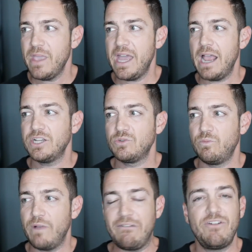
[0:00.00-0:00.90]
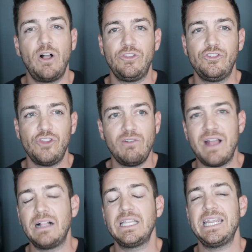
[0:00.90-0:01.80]
And I felt so
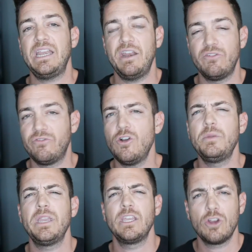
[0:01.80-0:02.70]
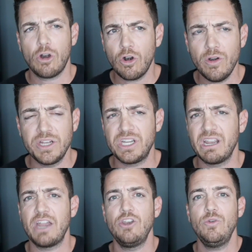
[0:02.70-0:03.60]
validated and affirmed and encouraged
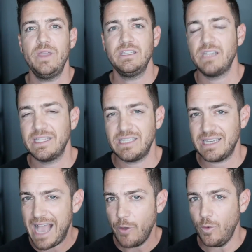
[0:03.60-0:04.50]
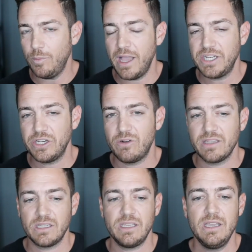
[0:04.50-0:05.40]
and got new insights into how to apply
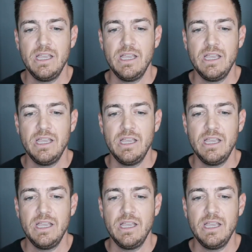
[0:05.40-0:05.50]
generosity.